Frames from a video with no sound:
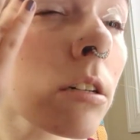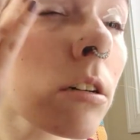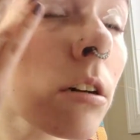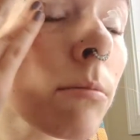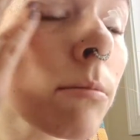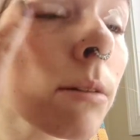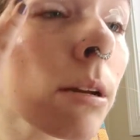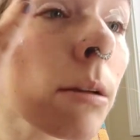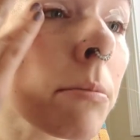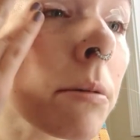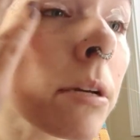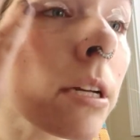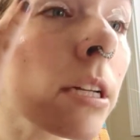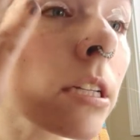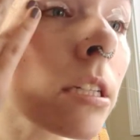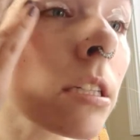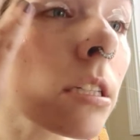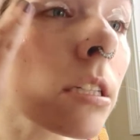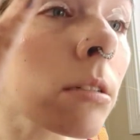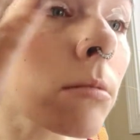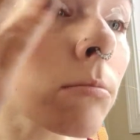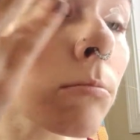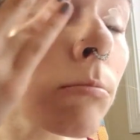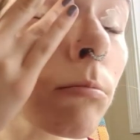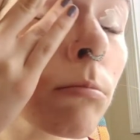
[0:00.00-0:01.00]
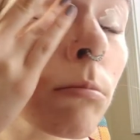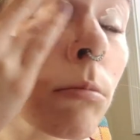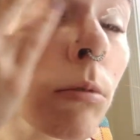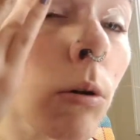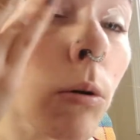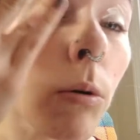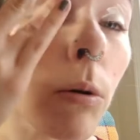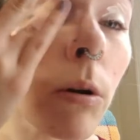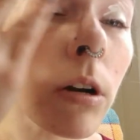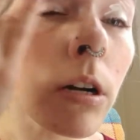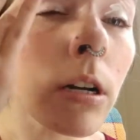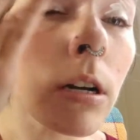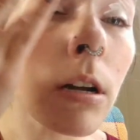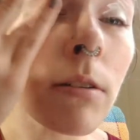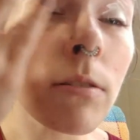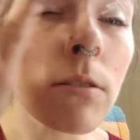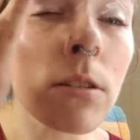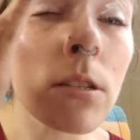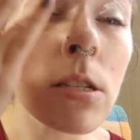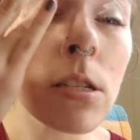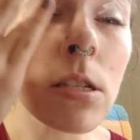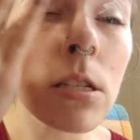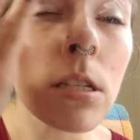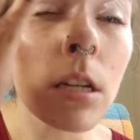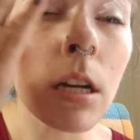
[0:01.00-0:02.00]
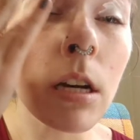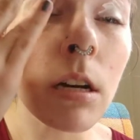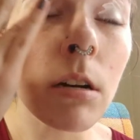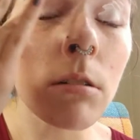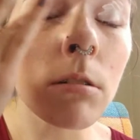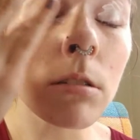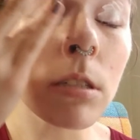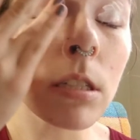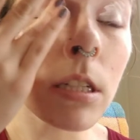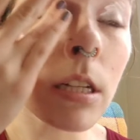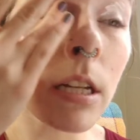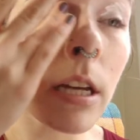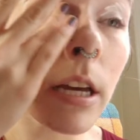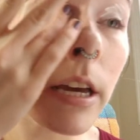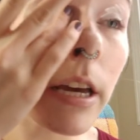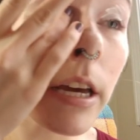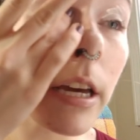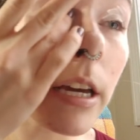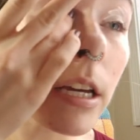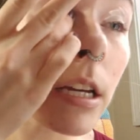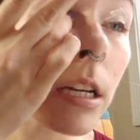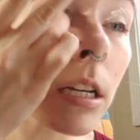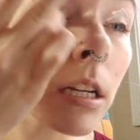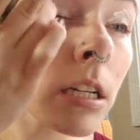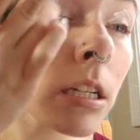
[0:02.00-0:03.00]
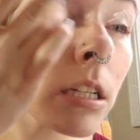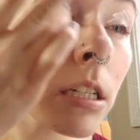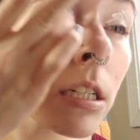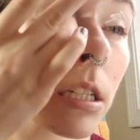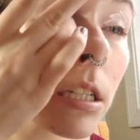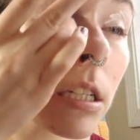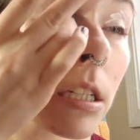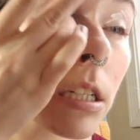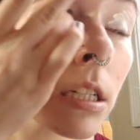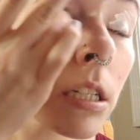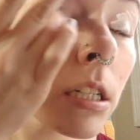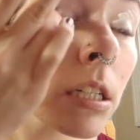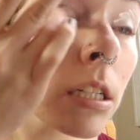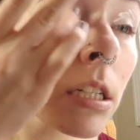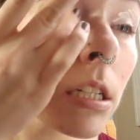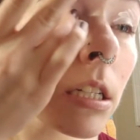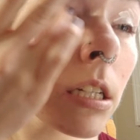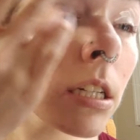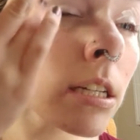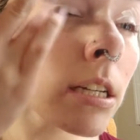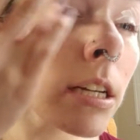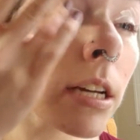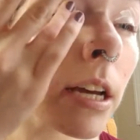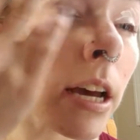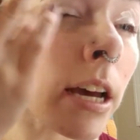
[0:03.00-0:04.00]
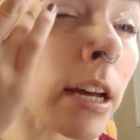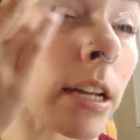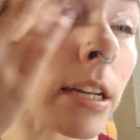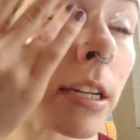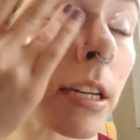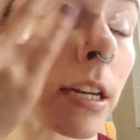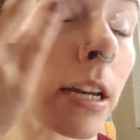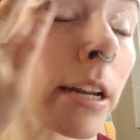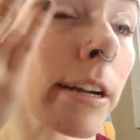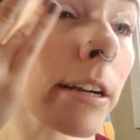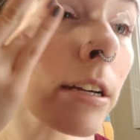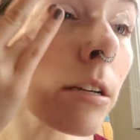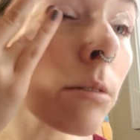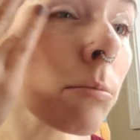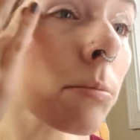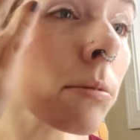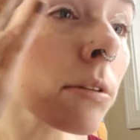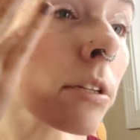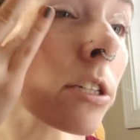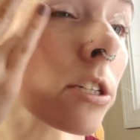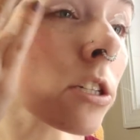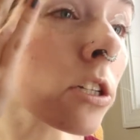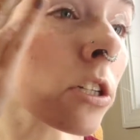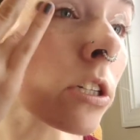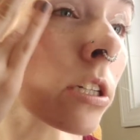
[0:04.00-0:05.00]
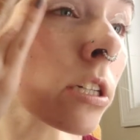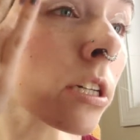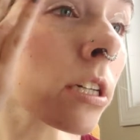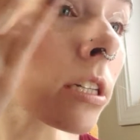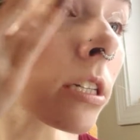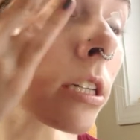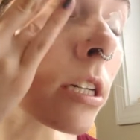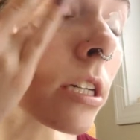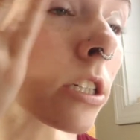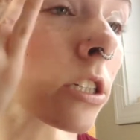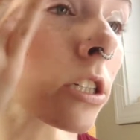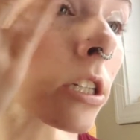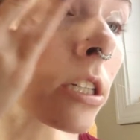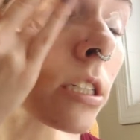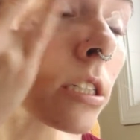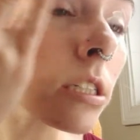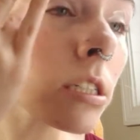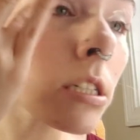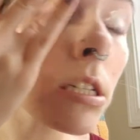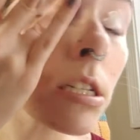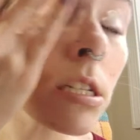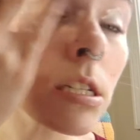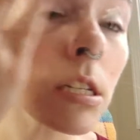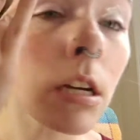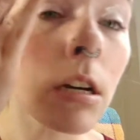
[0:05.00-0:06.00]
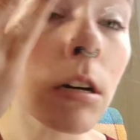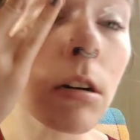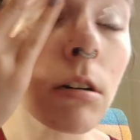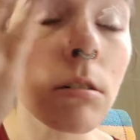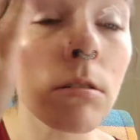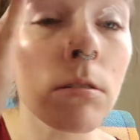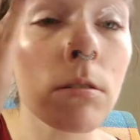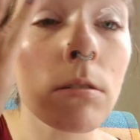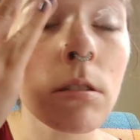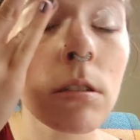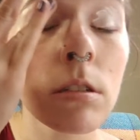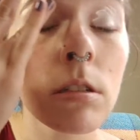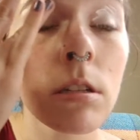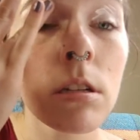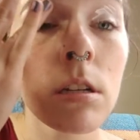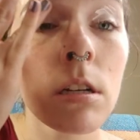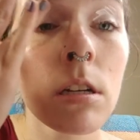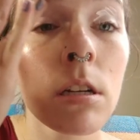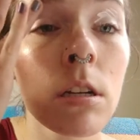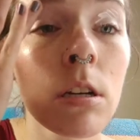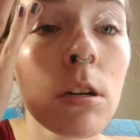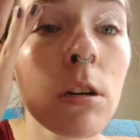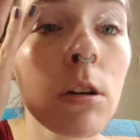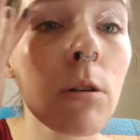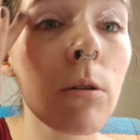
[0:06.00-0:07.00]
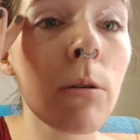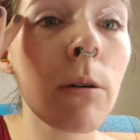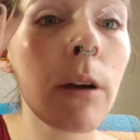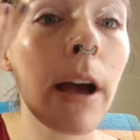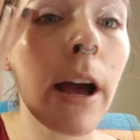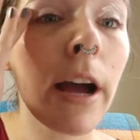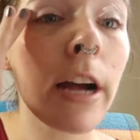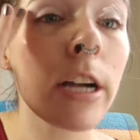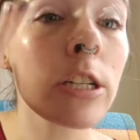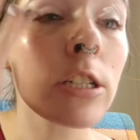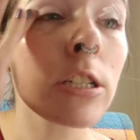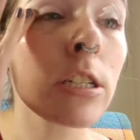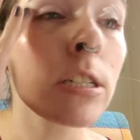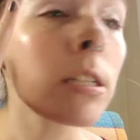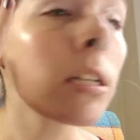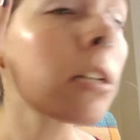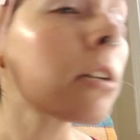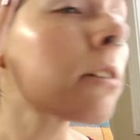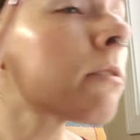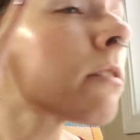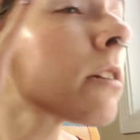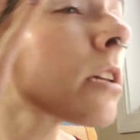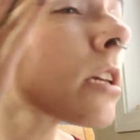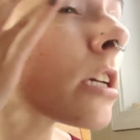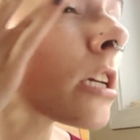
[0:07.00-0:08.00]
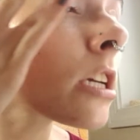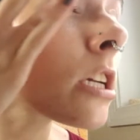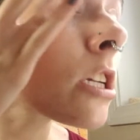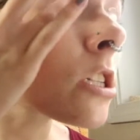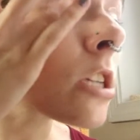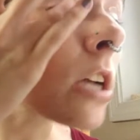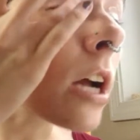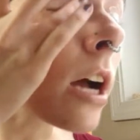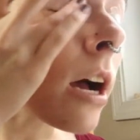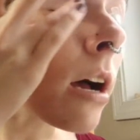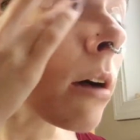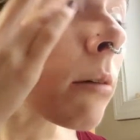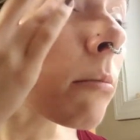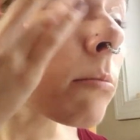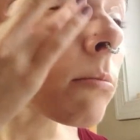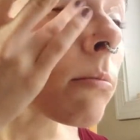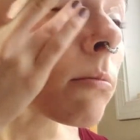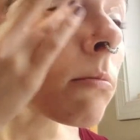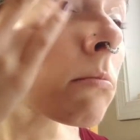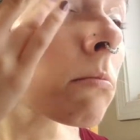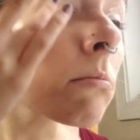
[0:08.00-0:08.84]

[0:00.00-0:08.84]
or maybe more of snow today and near blizzard conditions, so we actually did a really good job.